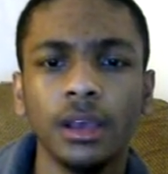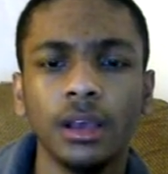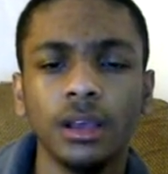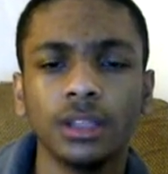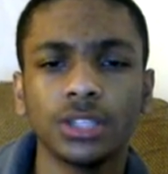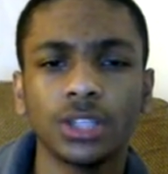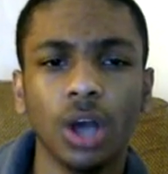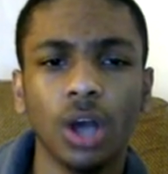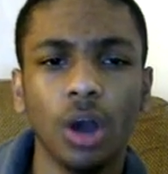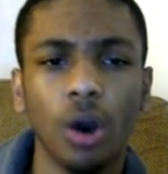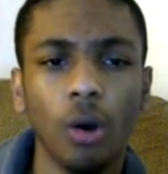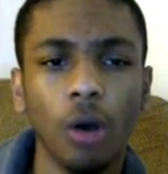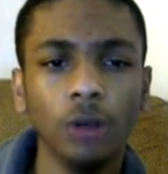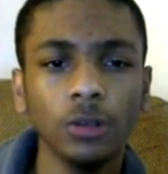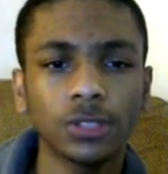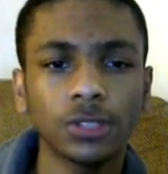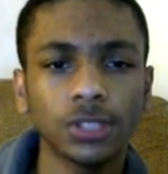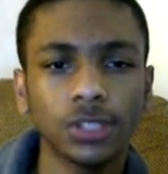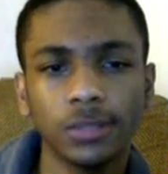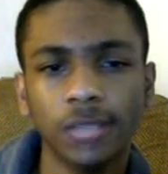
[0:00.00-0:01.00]
So
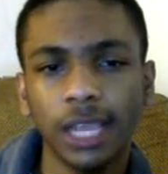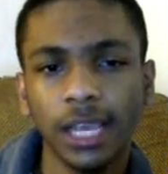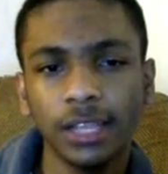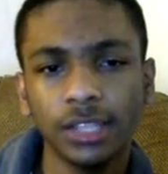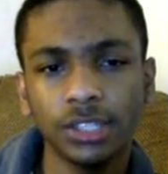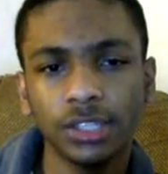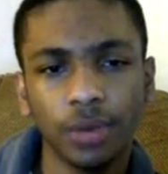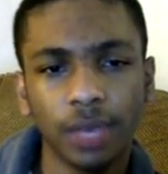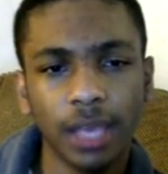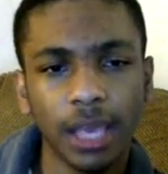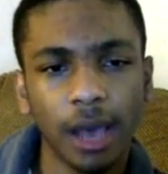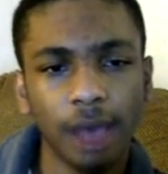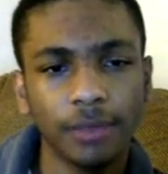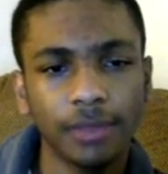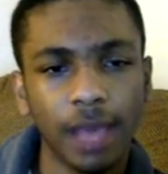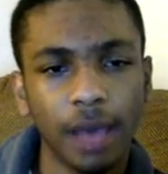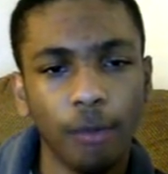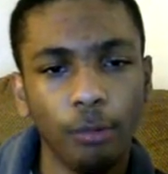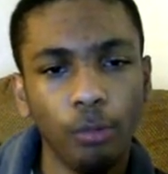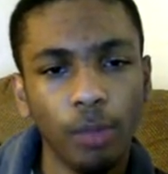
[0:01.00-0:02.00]
also take into
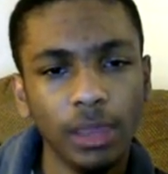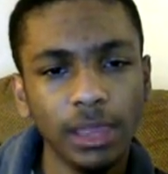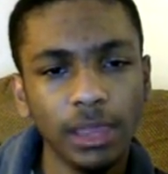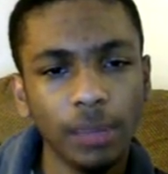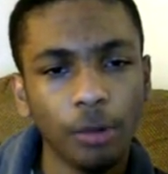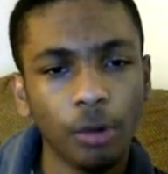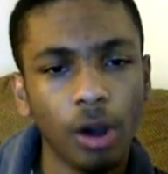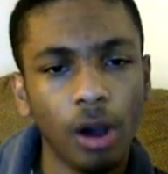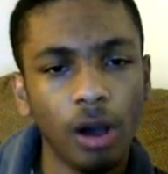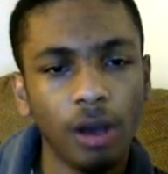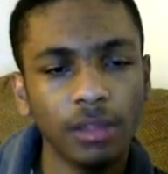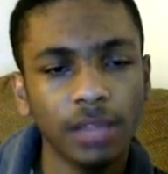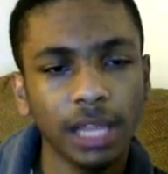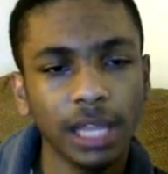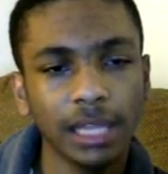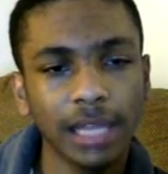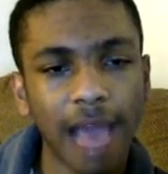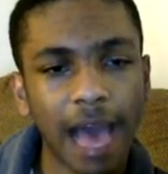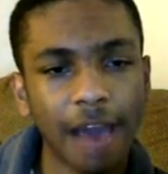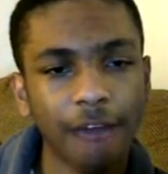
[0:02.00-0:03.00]
account that when they were on
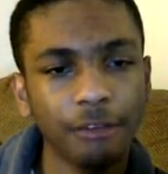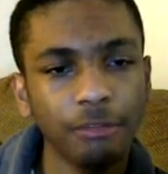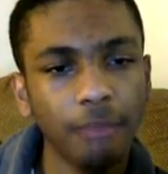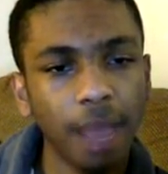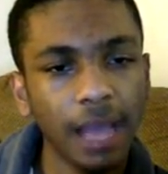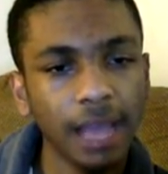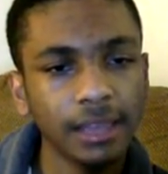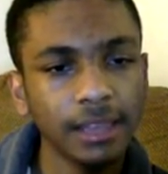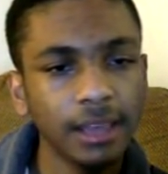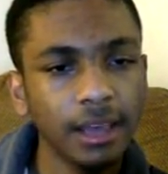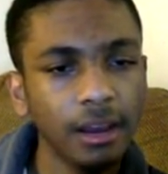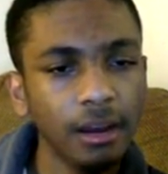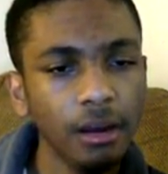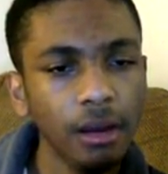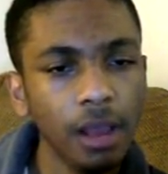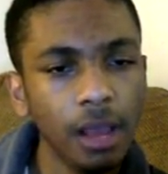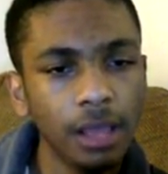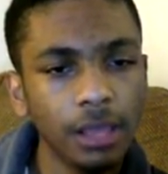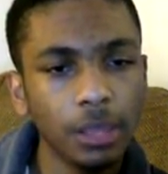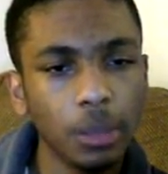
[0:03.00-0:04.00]
the ladder back
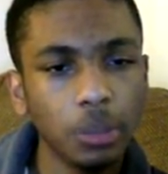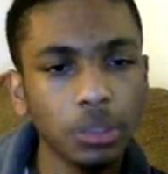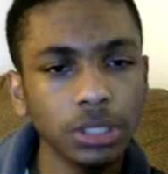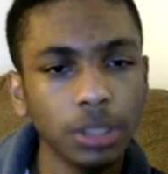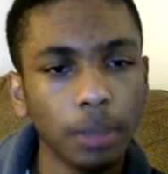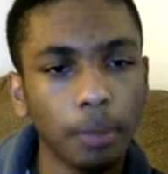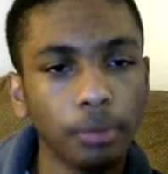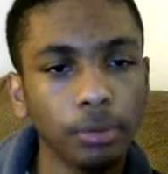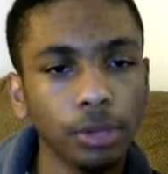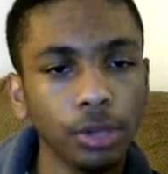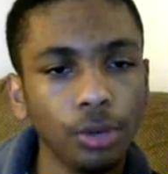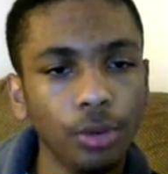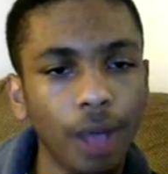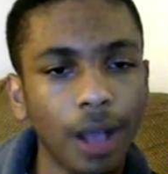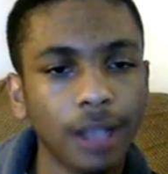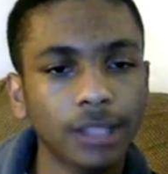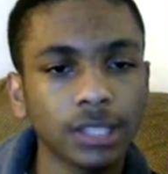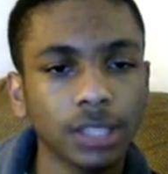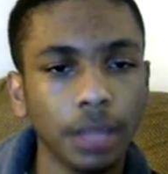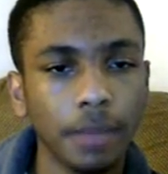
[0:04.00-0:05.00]
there was a blue
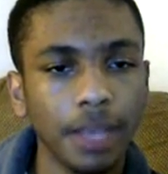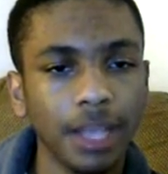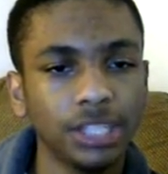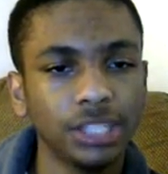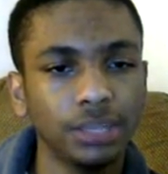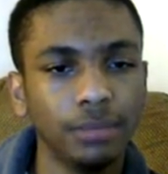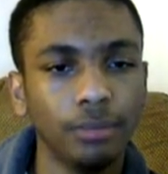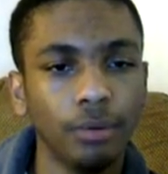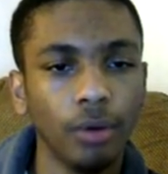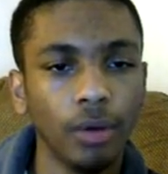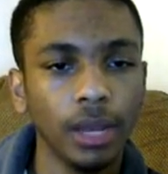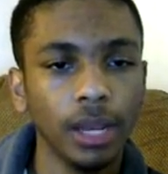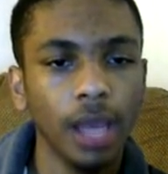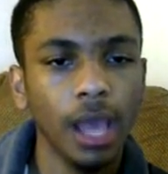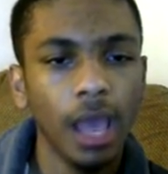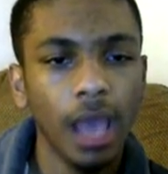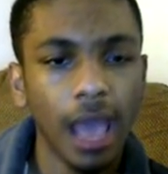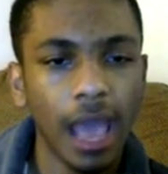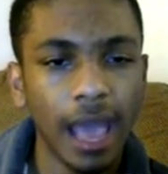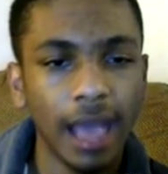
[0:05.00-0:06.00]
exclamation point,
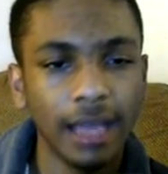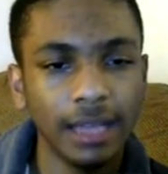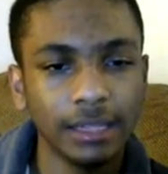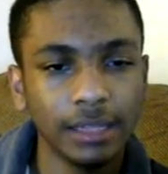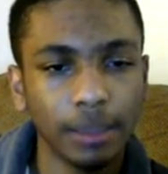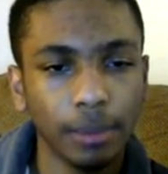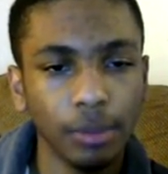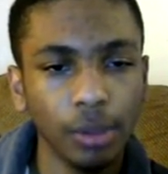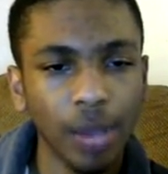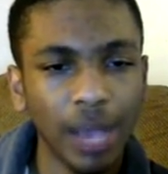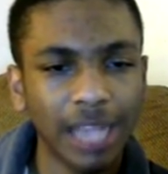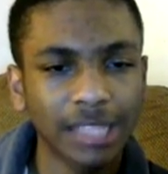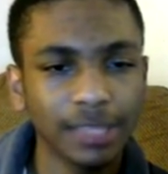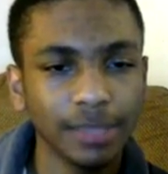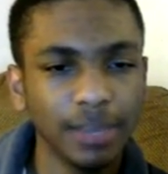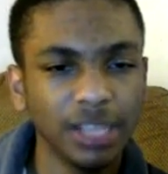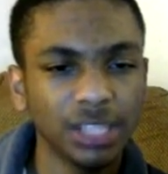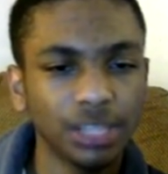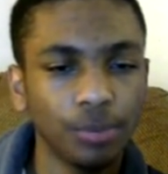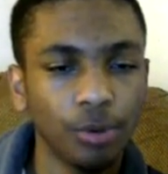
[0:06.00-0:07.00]
and the blue
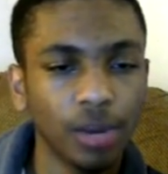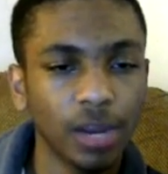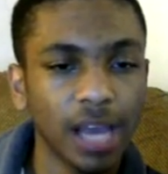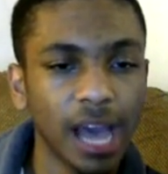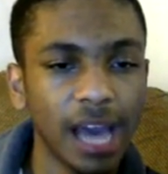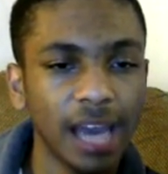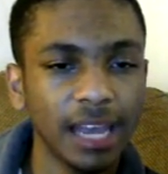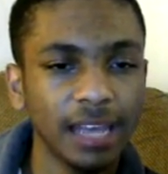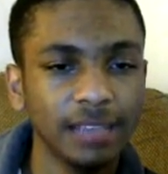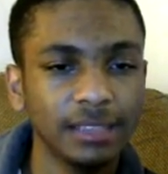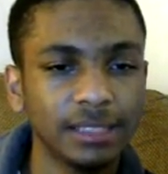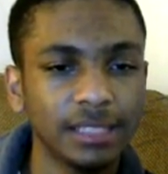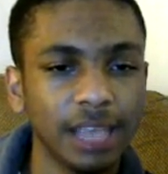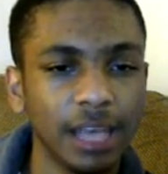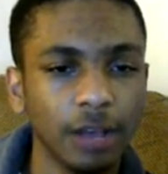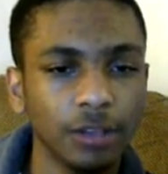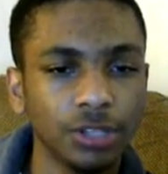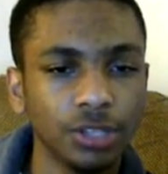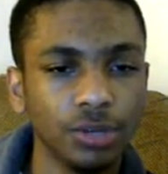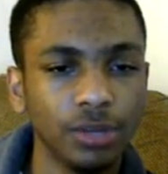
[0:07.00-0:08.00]
exclamation point kind of
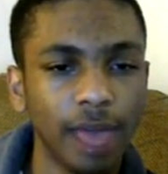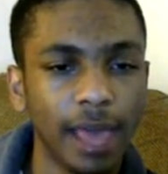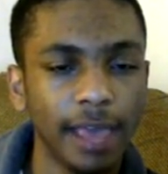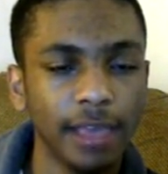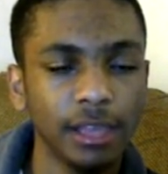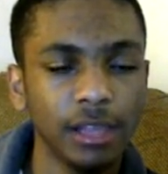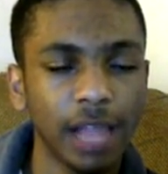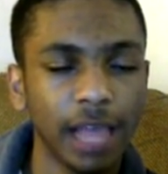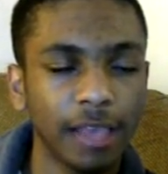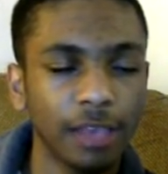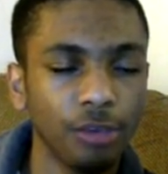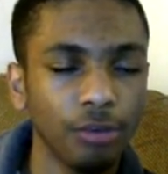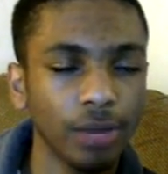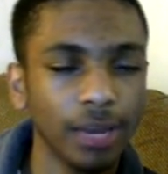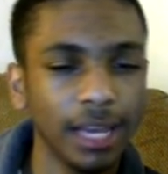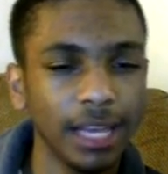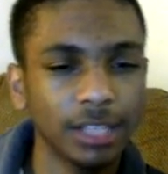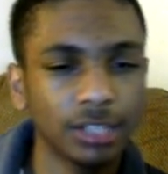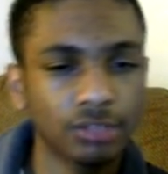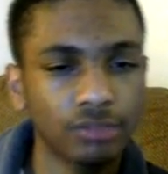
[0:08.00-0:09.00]
tells you that you
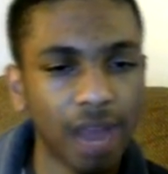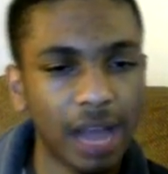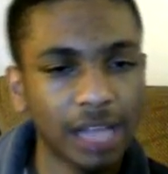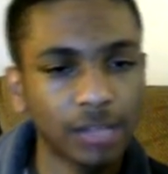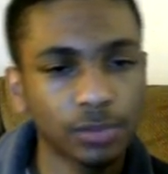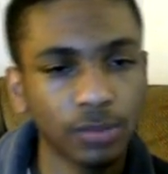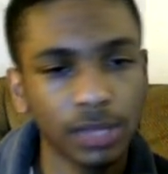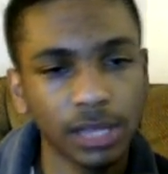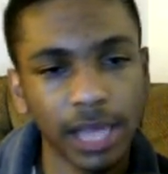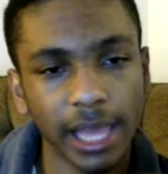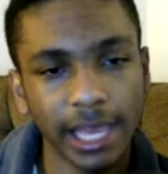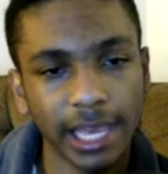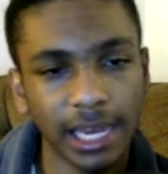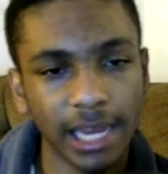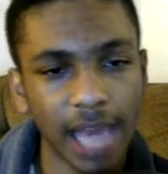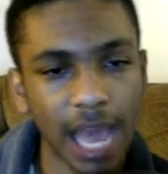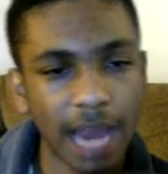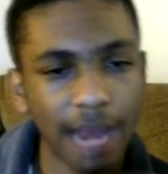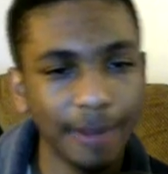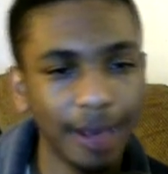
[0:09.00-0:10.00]
can interact with like
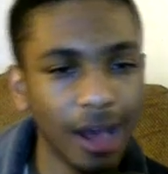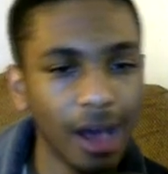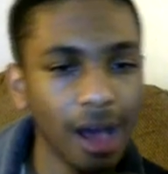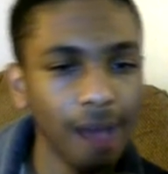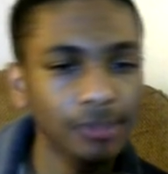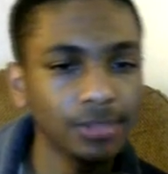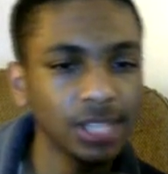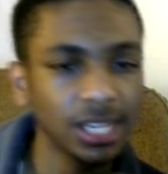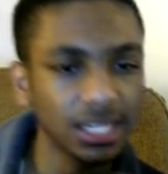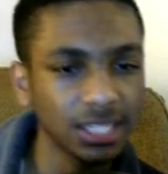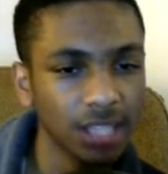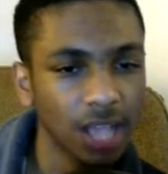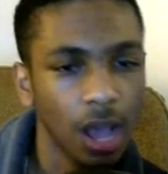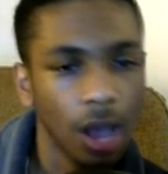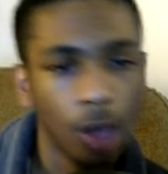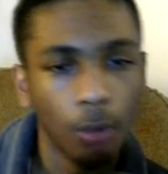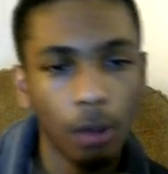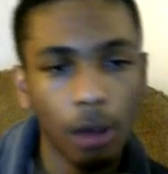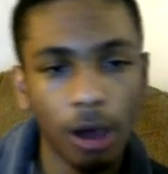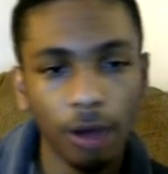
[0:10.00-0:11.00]
inanimate objects,
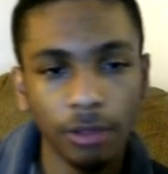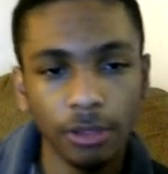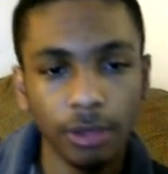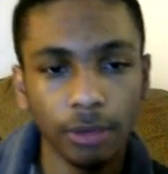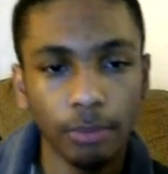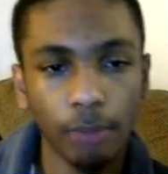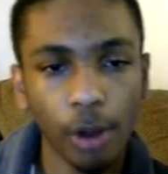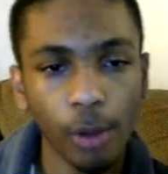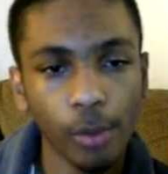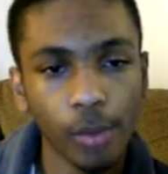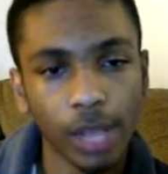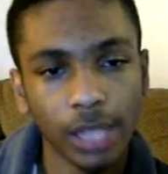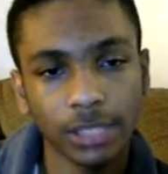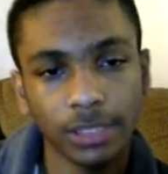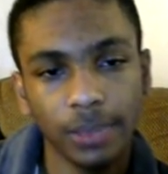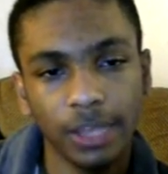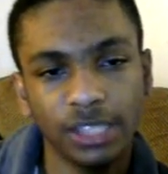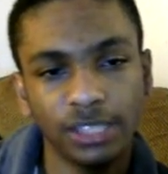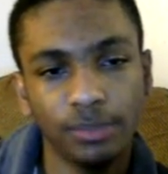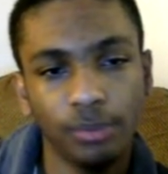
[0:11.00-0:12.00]
while the purple
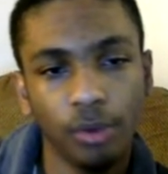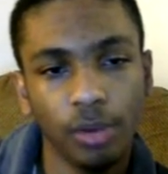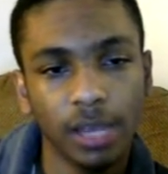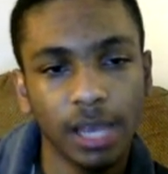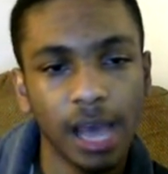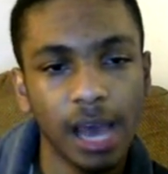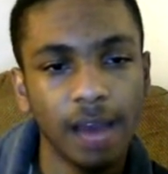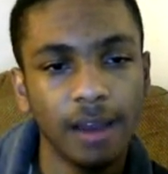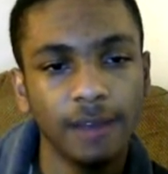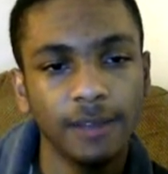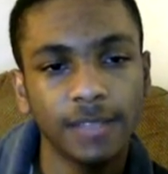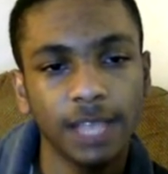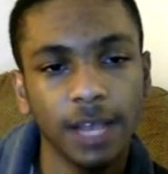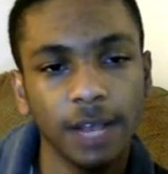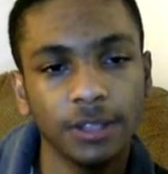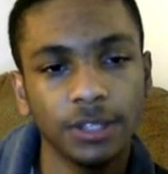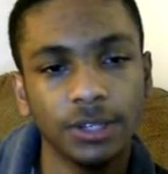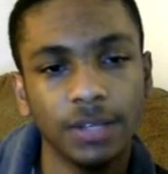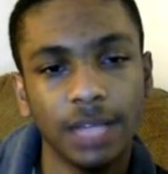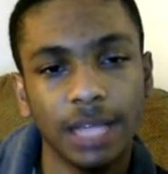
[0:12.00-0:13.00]
exclamation point kind of
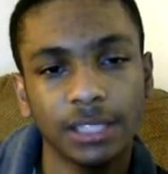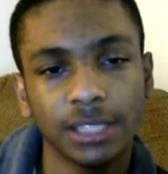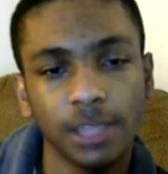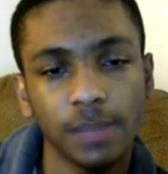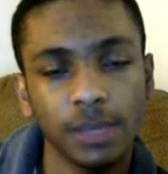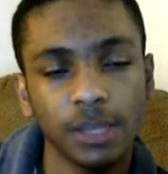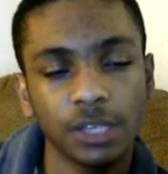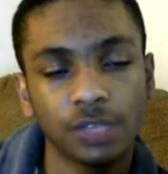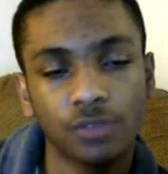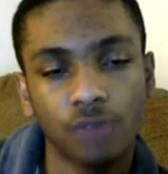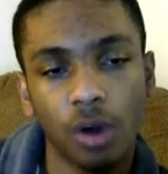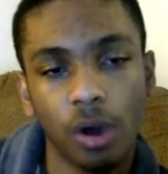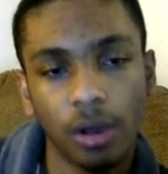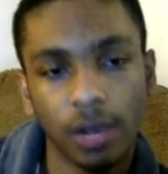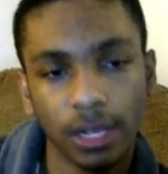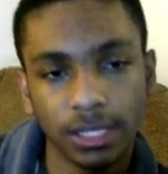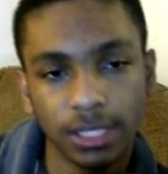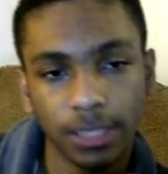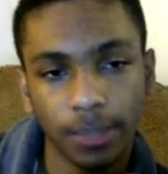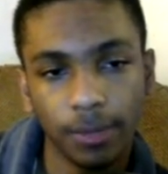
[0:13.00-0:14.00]
tells you that something's
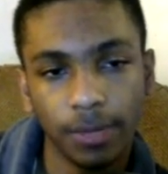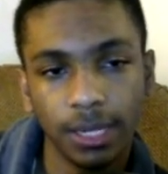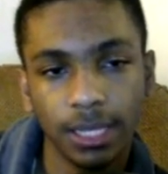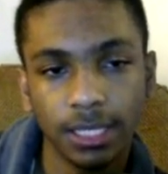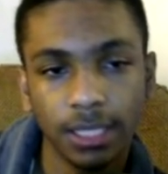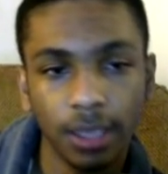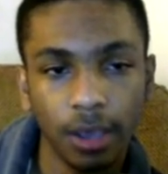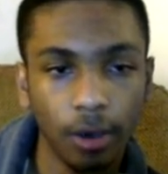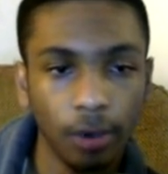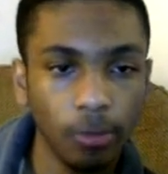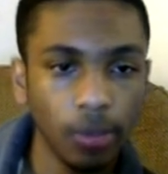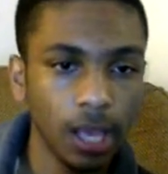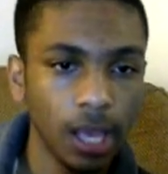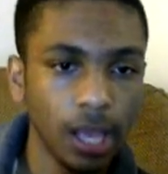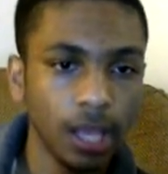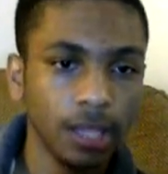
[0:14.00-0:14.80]
wrong and someone needs help.